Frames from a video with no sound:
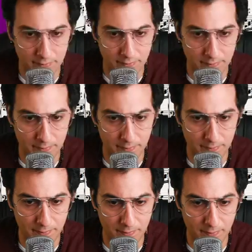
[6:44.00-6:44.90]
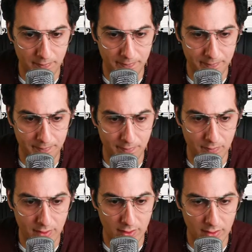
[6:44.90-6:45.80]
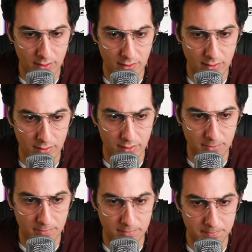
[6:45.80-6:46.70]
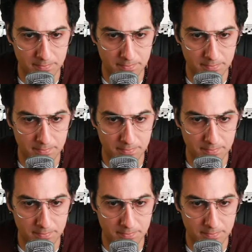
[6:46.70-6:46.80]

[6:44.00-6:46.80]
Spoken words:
[no speech]